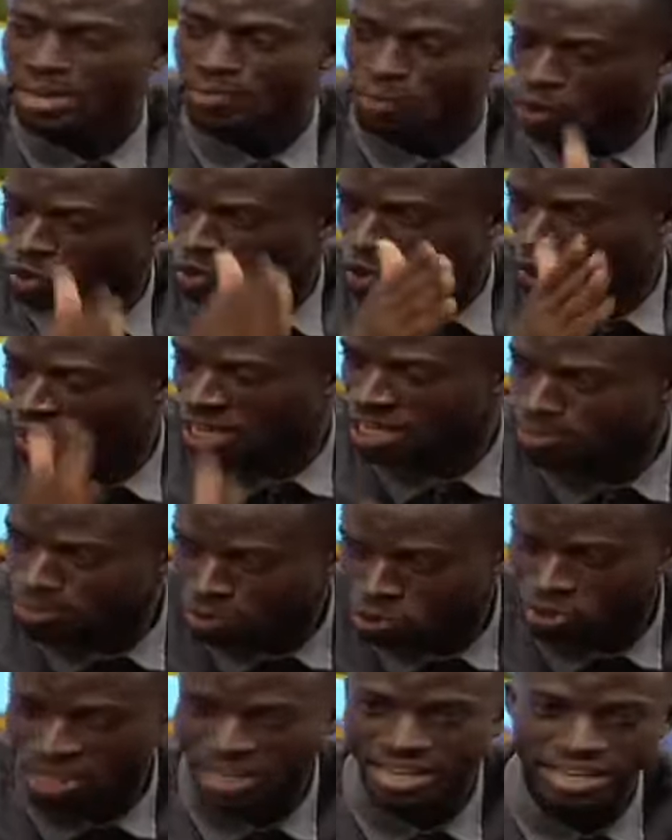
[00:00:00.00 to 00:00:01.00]
because or you
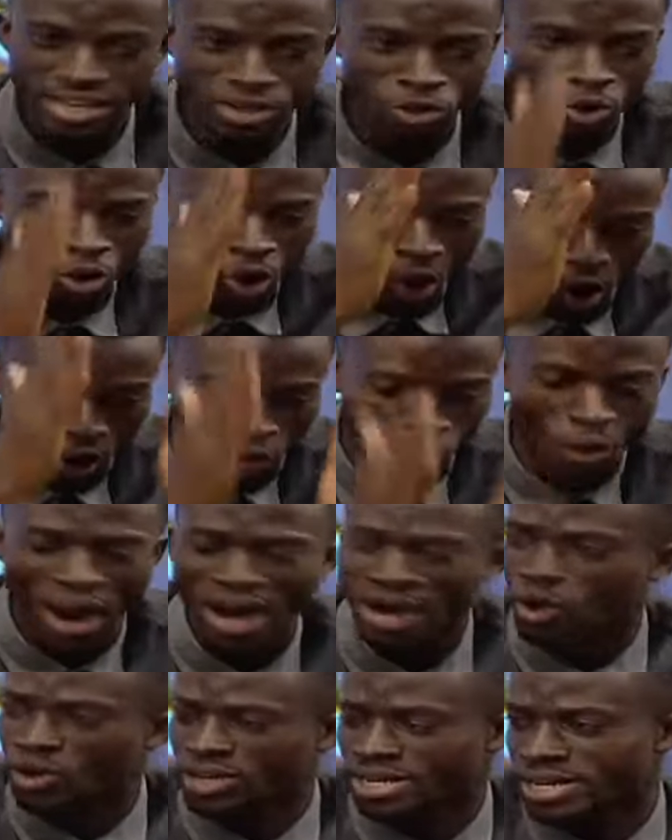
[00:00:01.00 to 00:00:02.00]
busy and on
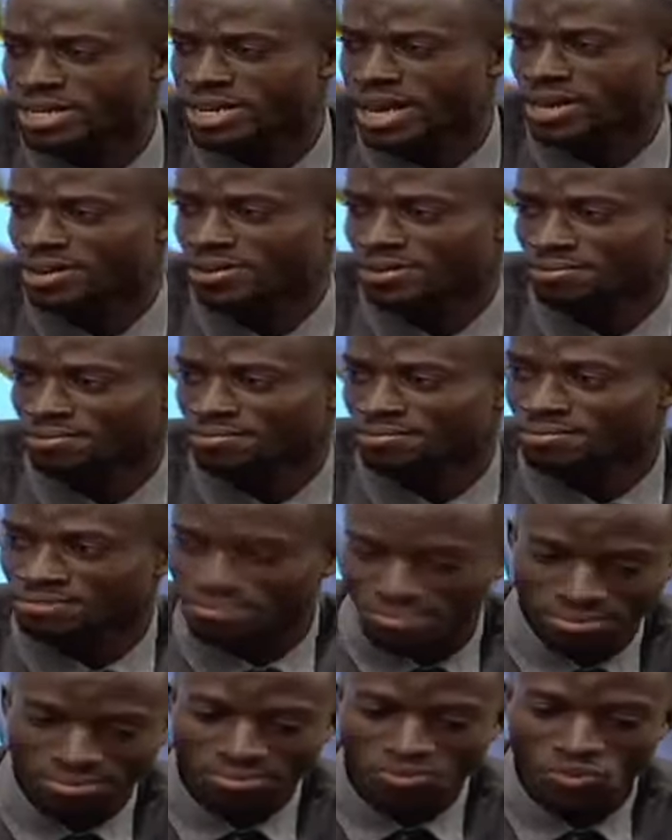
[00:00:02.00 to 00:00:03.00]
one or day.
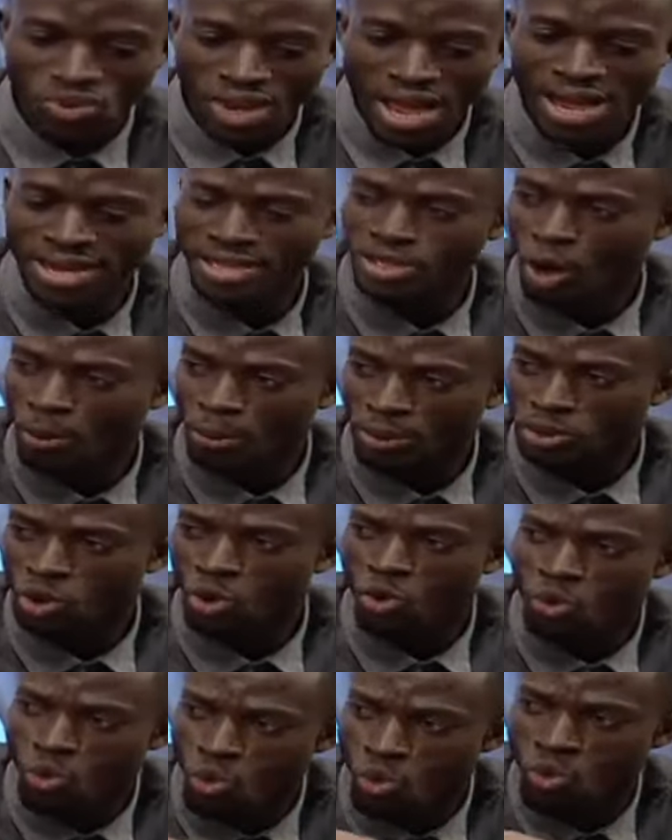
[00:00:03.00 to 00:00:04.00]
And so
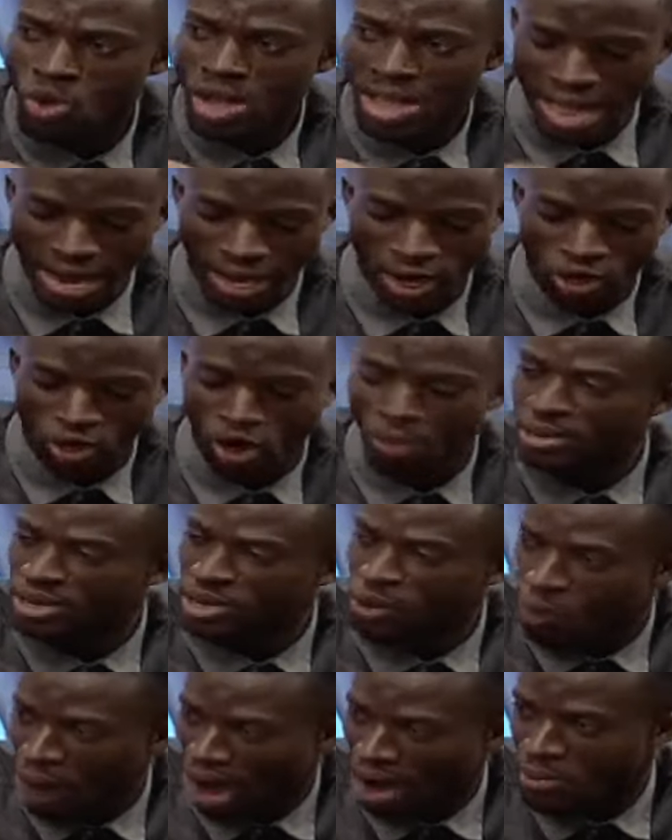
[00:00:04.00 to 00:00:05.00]
person who economy
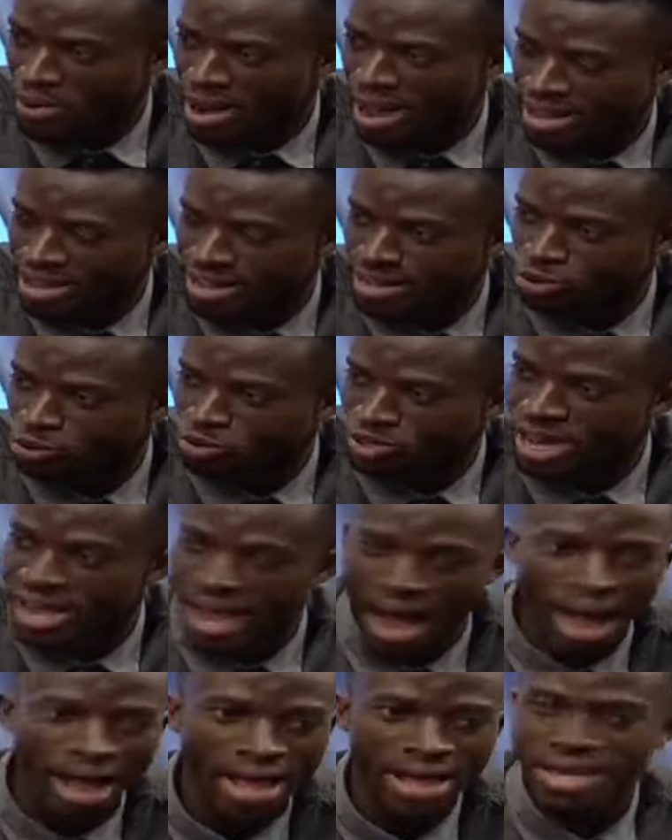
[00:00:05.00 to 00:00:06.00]
know why we are here today.
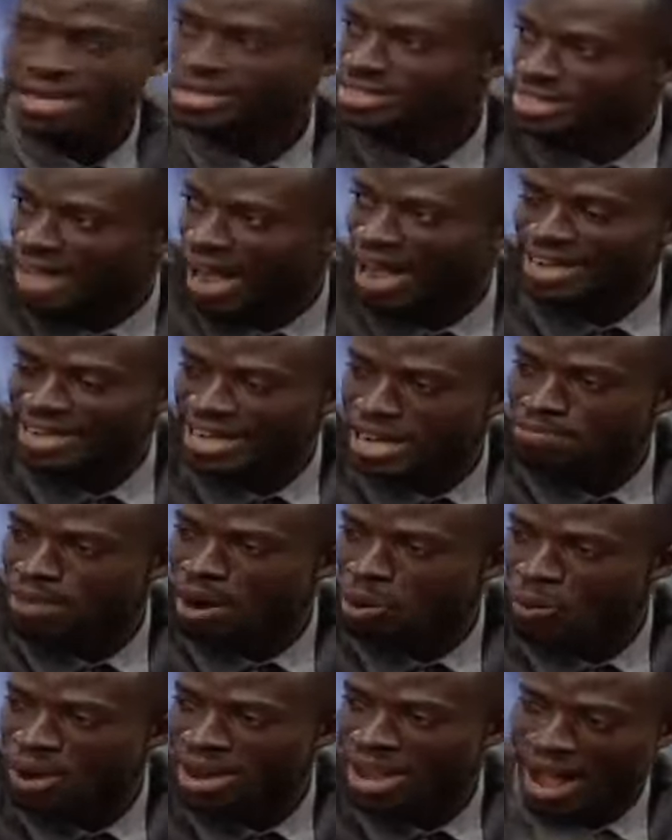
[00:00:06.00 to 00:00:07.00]
San
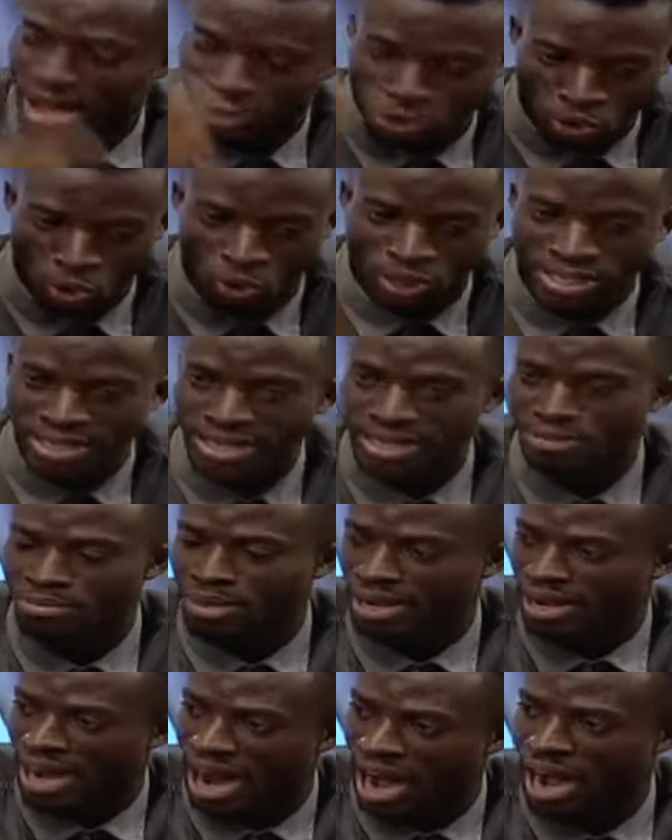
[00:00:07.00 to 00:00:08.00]
Nema way as one day
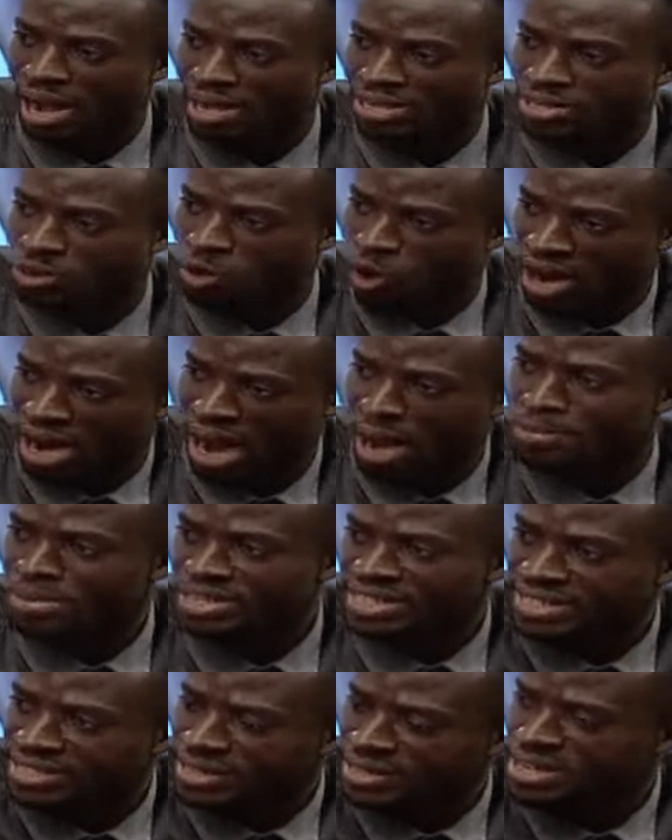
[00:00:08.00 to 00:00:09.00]
me can your car
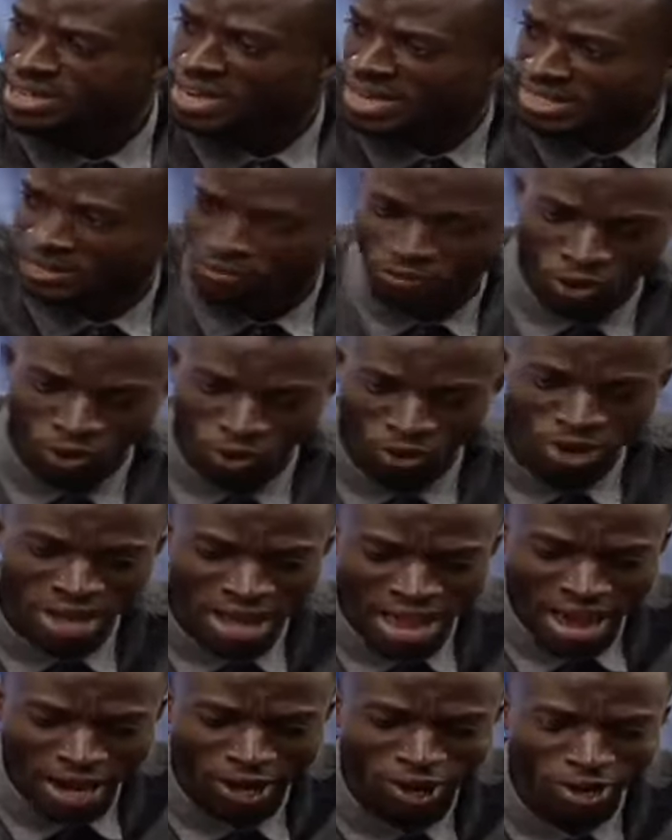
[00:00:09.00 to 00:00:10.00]
mean see then as a for no
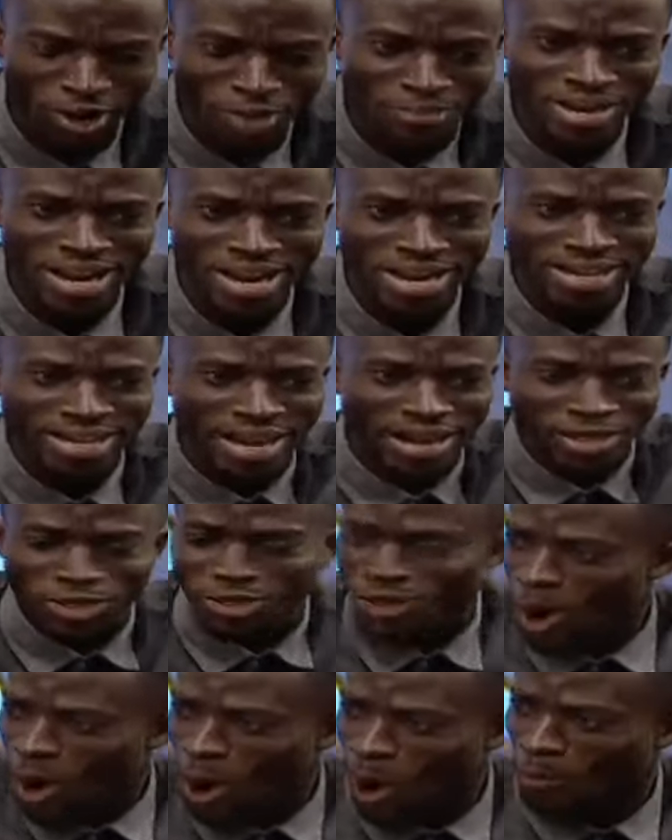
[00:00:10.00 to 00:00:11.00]
economy, and there is
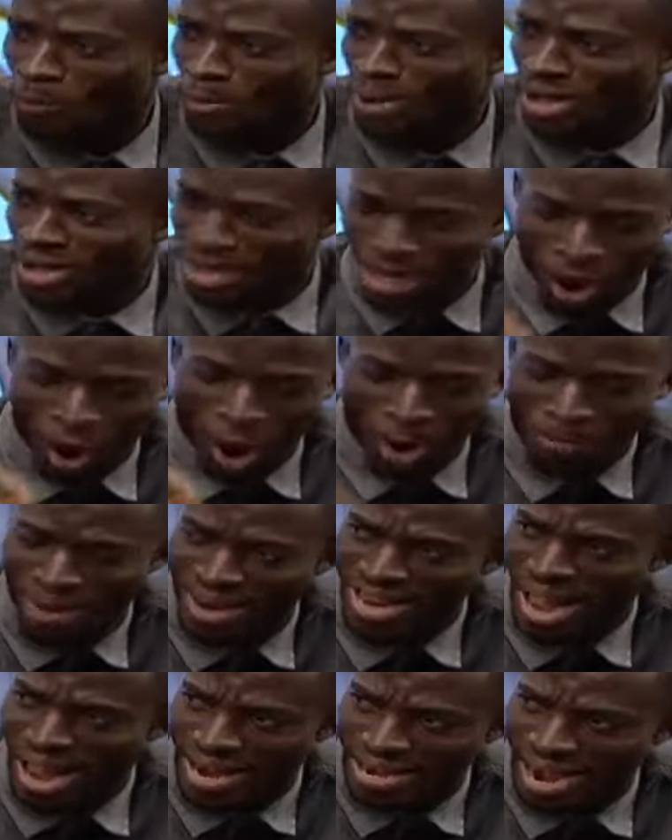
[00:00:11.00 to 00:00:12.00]
no hope. On
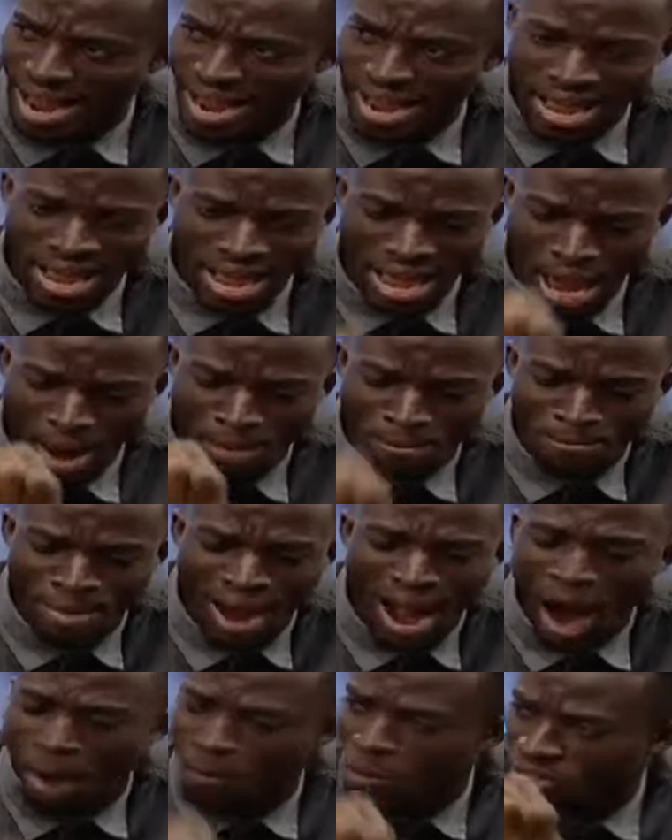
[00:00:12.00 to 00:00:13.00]
my end, a
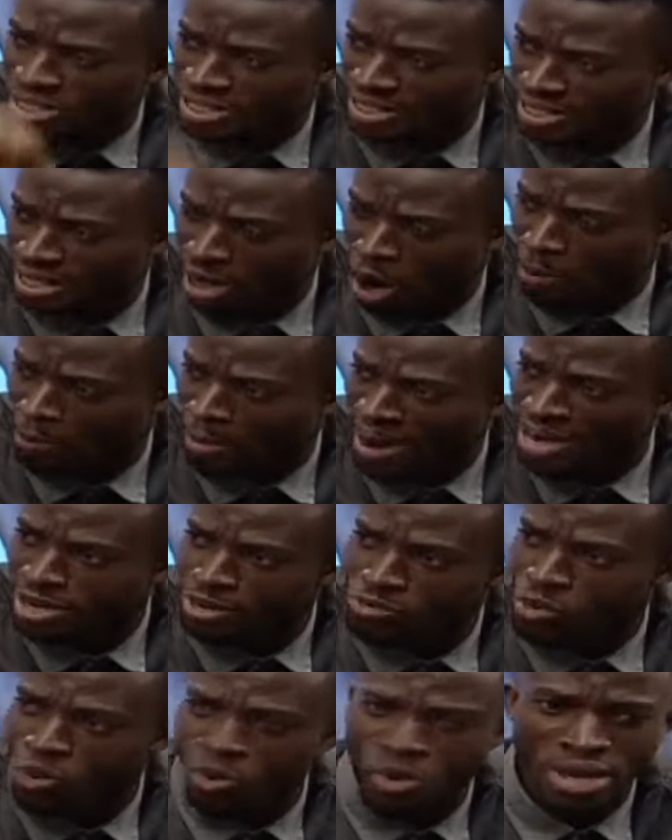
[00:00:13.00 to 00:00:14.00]
ma moti or my
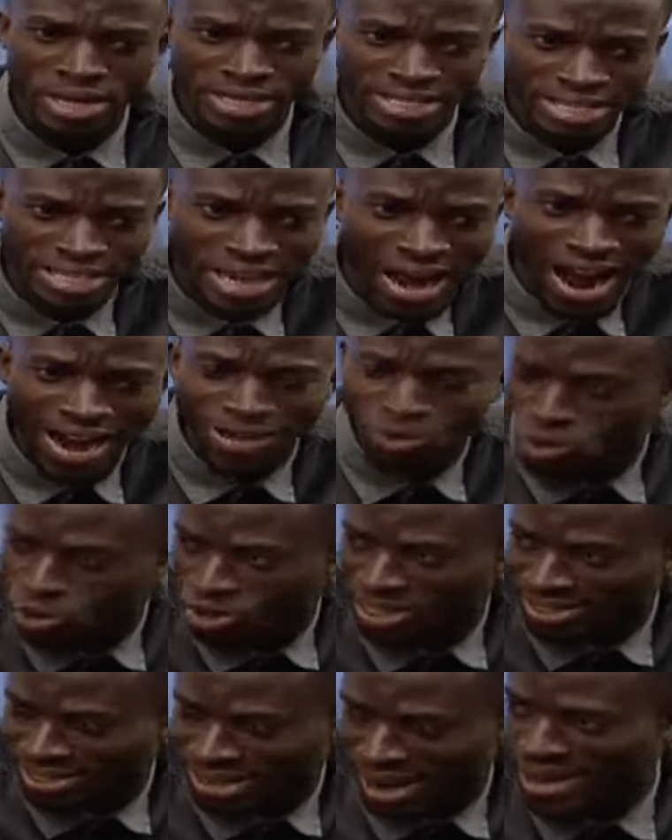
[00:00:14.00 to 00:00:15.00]
new nina to
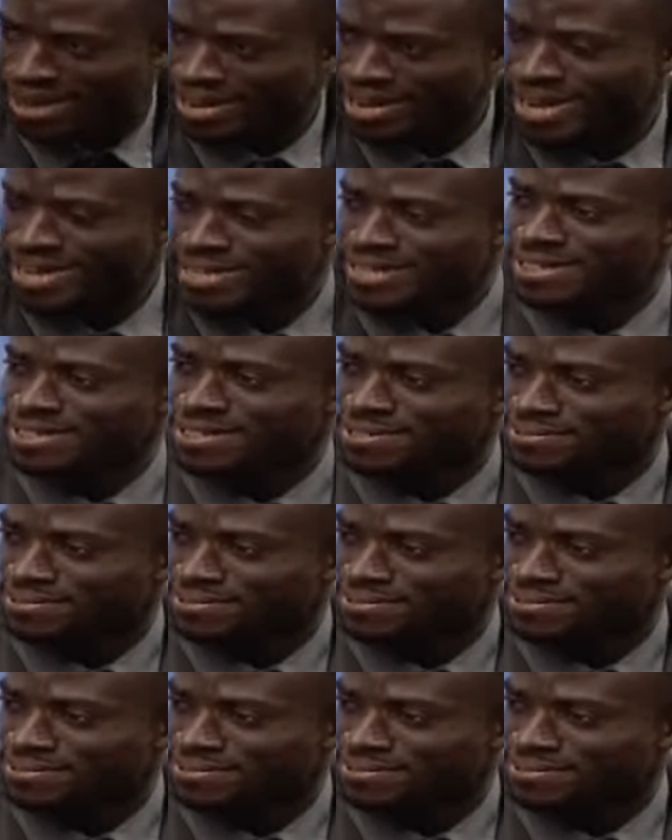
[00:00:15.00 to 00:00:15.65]
chacha lay.